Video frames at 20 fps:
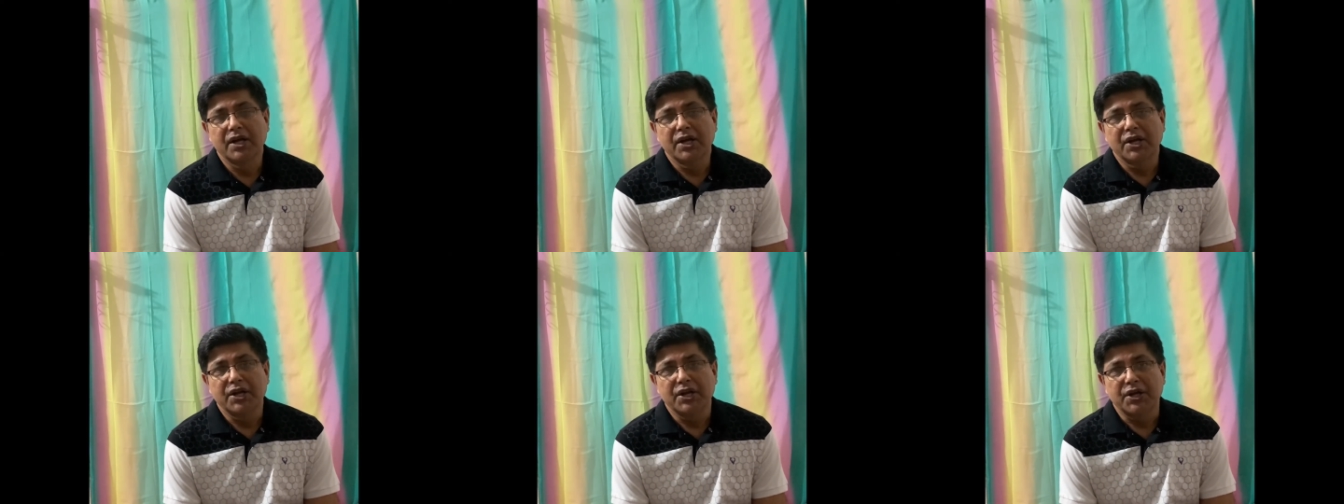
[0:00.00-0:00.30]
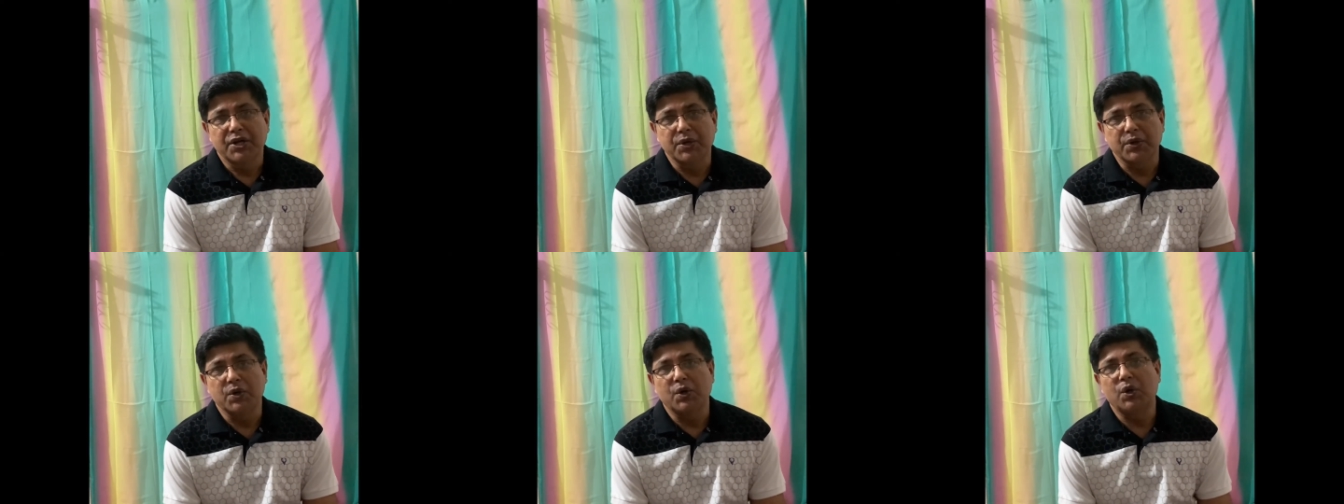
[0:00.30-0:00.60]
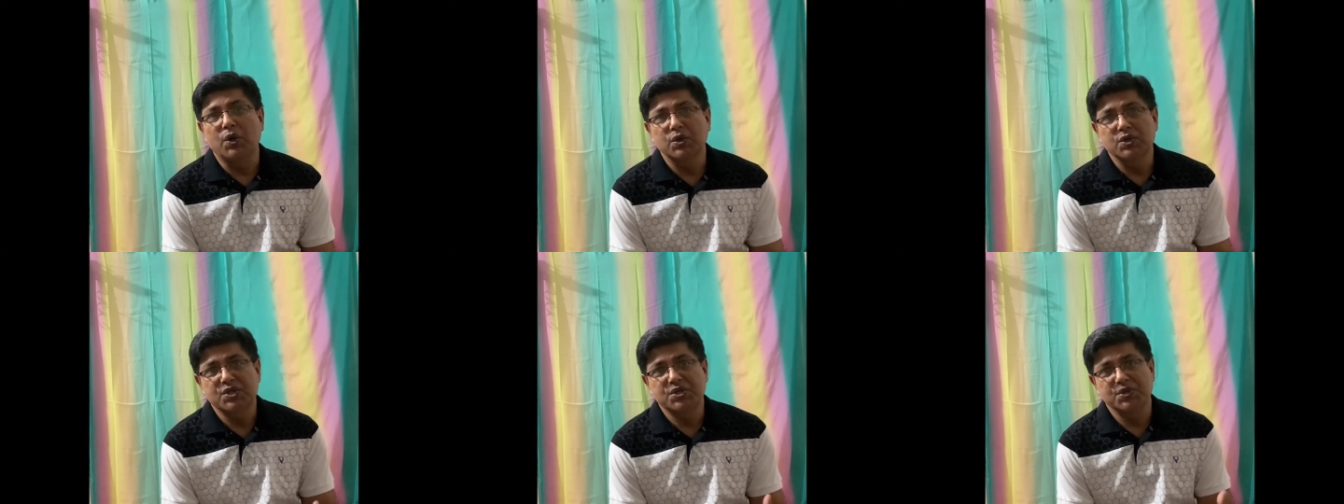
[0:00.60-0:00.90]
He
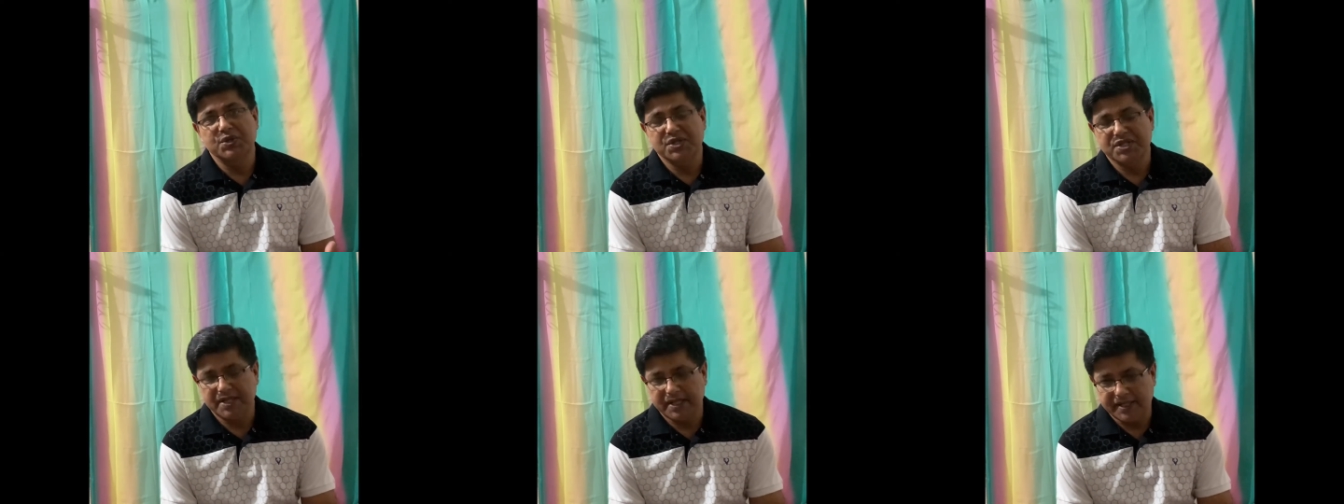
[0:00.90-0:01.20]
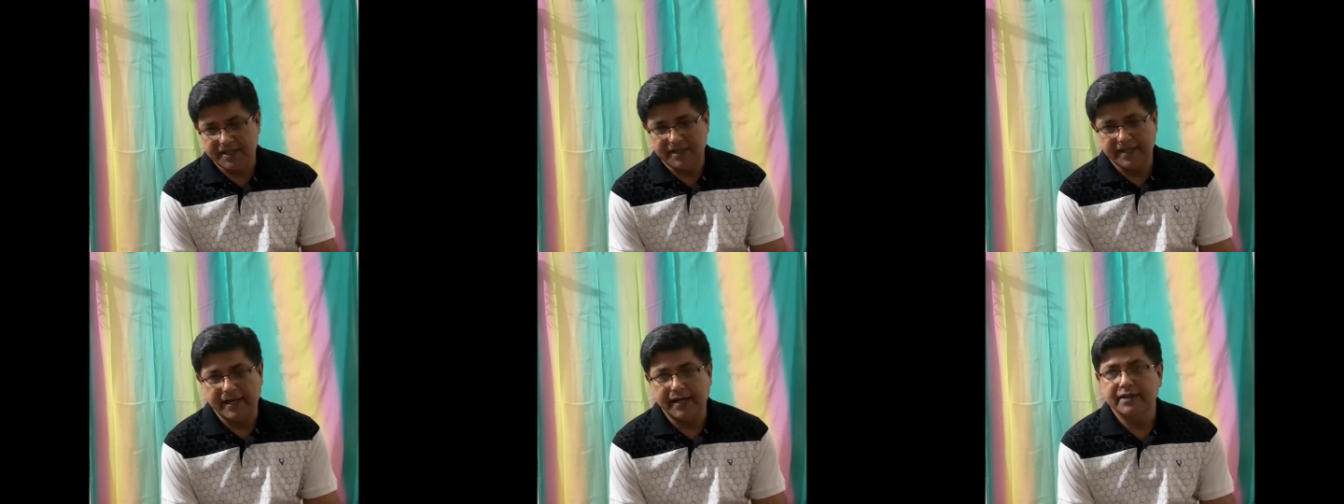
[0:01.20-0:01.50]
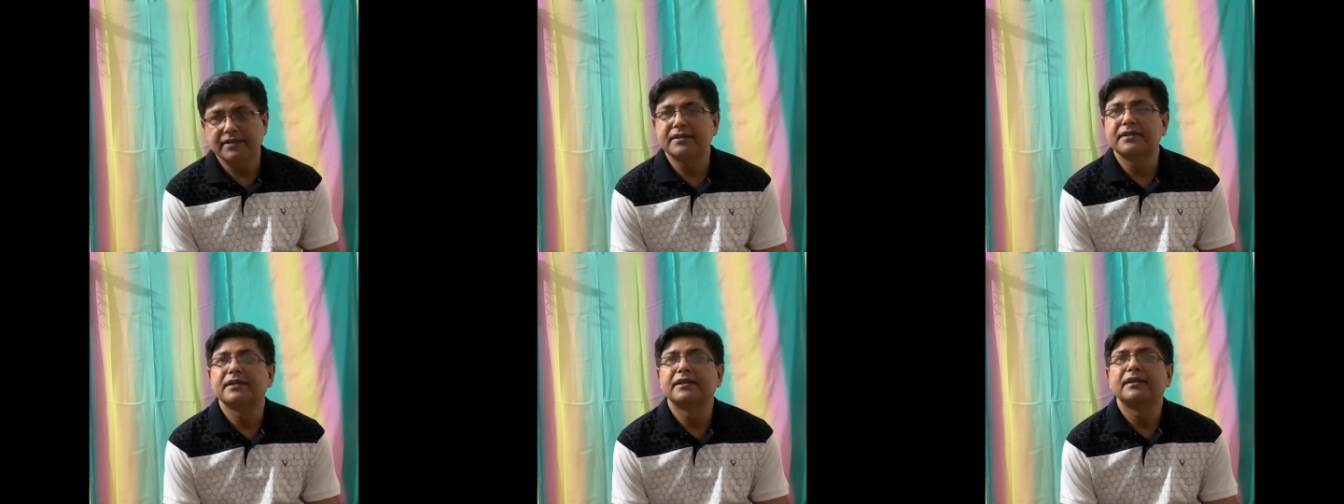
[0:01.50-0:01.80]
also said that